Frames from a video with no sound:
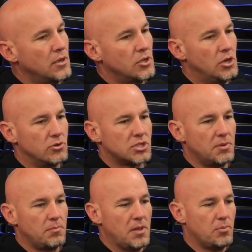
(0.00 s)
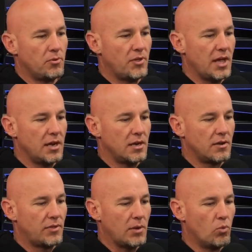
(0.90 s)
You know, so many people, they
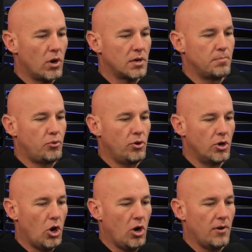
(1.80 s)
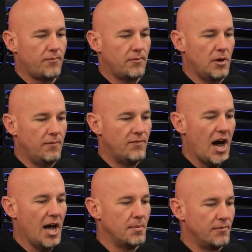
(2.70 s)
they want to put off a
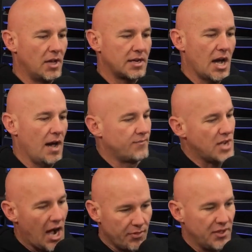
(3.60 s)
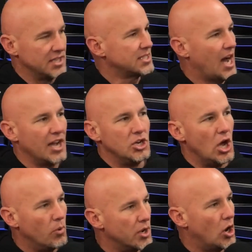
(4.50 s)
vibe of like, I've got this, I mm-hmm,
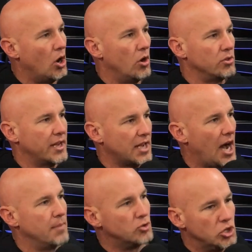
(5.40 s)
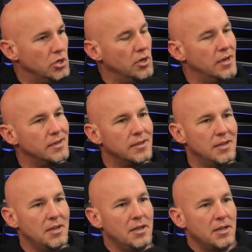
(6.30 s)
know it mm-hmm. all, like I'm good.
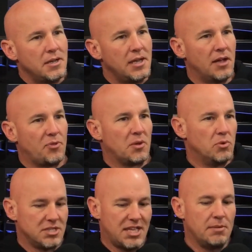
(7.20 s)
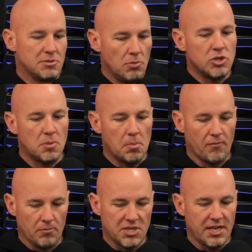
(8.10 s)
And I think what keeps most people
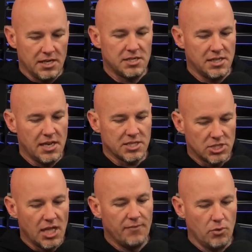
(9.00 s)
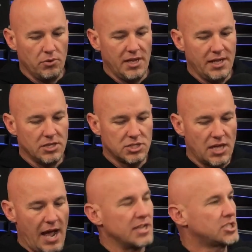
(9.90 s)
from taking it to the next level is
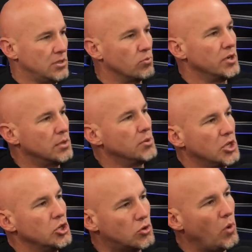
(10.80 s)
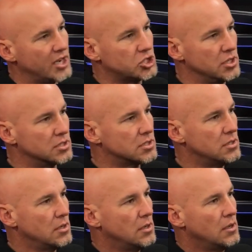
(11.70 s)
asking really, really good questions.
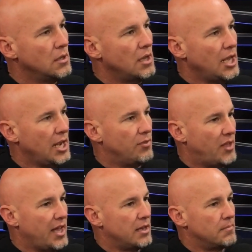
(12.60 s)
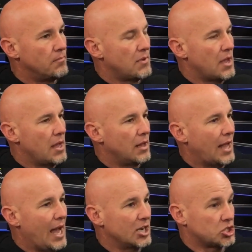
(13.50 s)
And then
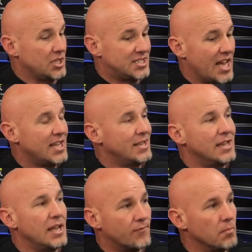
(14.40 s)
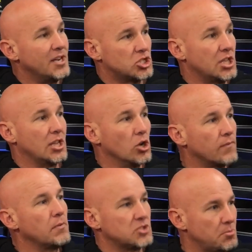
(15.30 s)
actually taking the information they
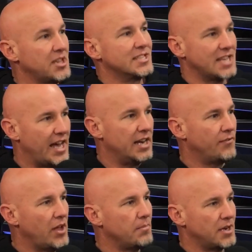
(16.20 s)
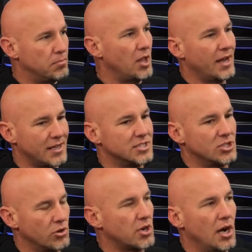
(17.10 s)
learn from somebody that's ahead of them and applying it
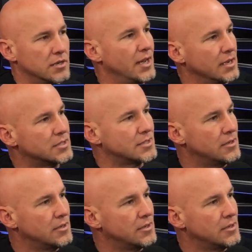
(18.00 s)
to their context.